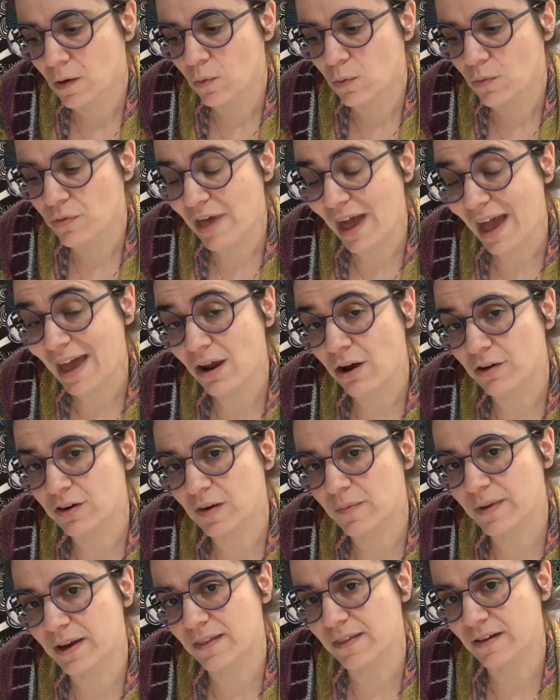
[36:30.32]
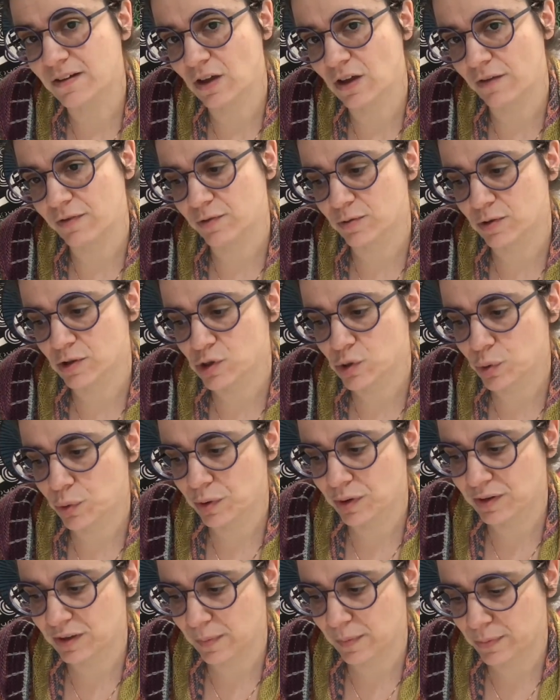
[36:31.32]
That argument, I think, is often
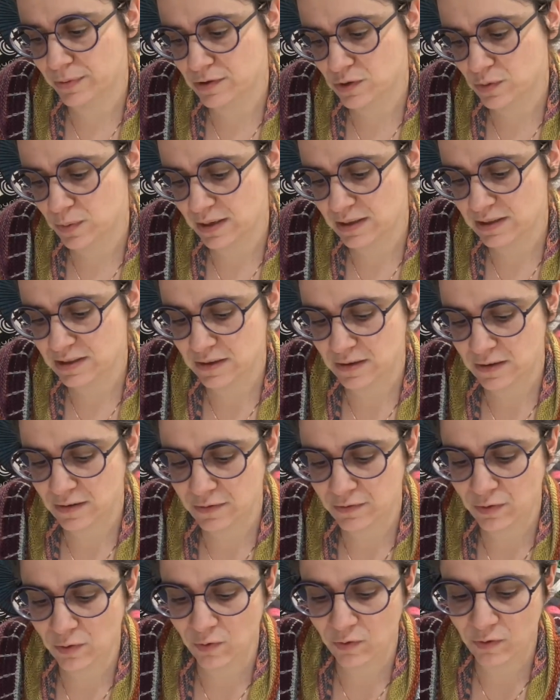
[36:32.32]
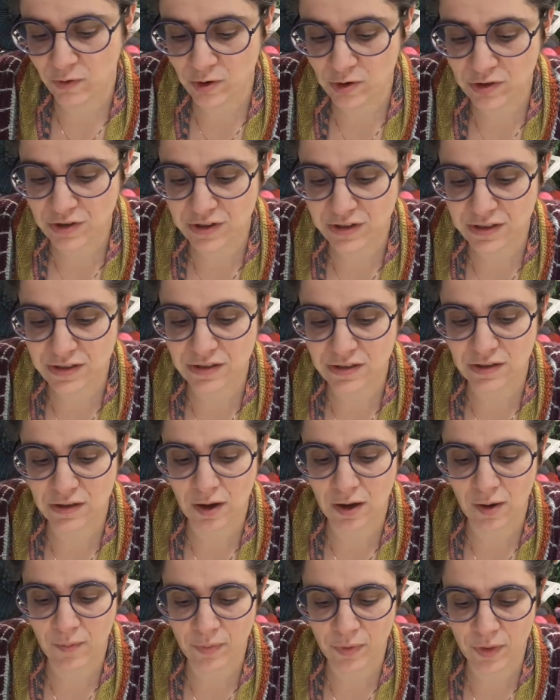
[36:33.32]
rhetorically persuasive versus
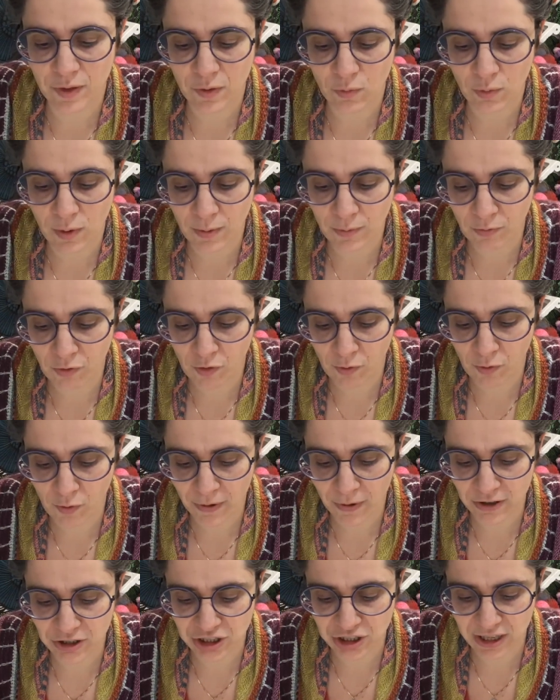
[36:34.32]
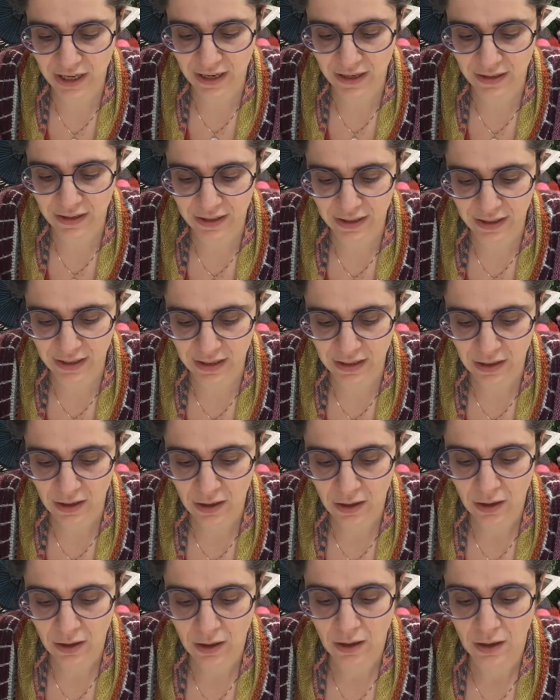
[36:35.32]
one form of partiality
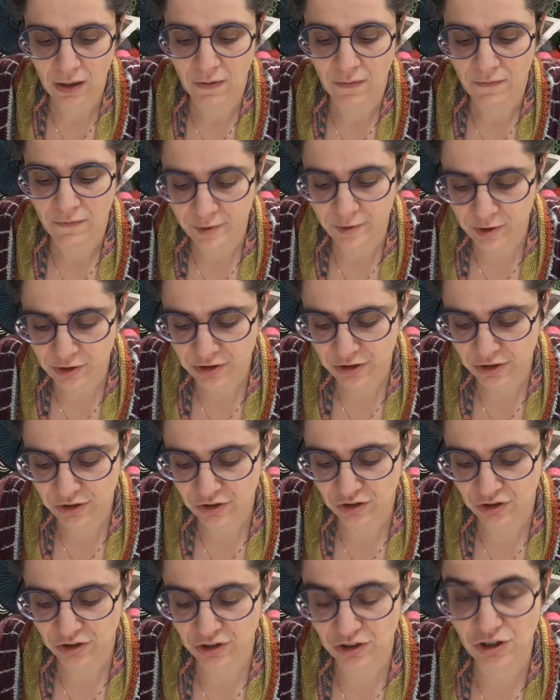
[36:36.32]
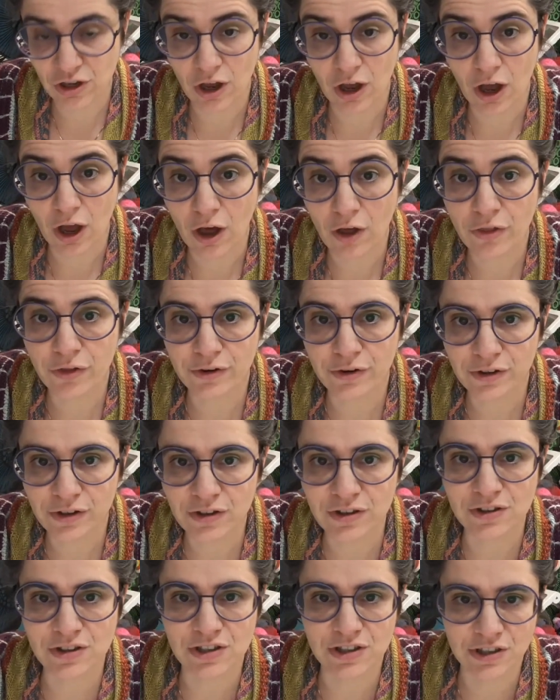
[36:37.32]
versus just other
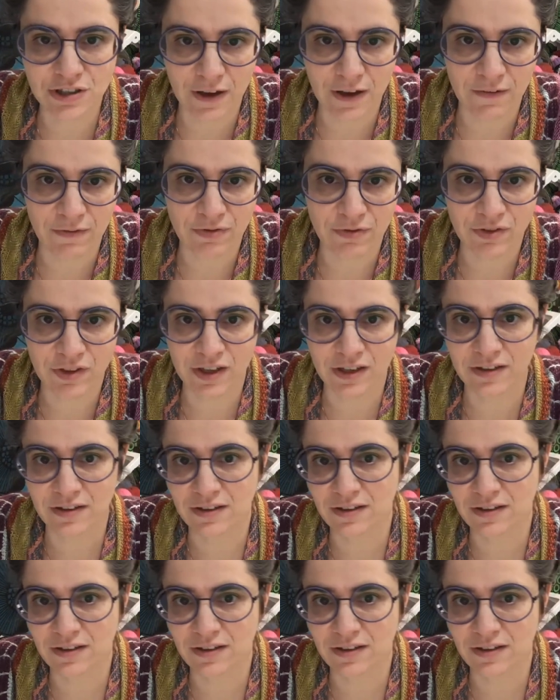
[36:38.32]
good stuff that